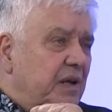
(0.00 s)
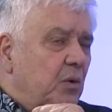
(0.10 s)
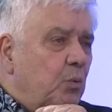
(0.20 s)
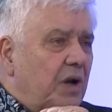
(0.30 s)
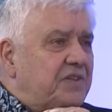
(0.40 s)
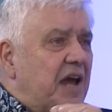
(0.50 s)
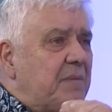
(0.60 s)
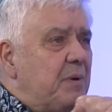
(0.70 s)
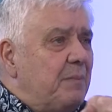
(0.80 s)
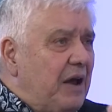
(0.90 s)
what
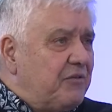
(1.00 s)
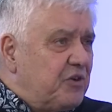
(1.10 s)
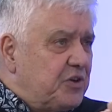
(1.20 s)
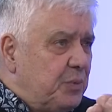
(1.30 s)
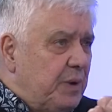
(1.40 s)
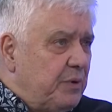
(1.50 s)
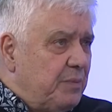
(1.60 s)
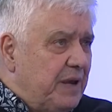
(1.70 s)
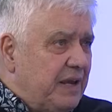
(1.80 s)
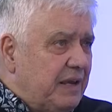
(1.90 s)
type of mattress we would
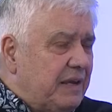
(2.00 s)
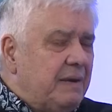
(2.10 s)
make.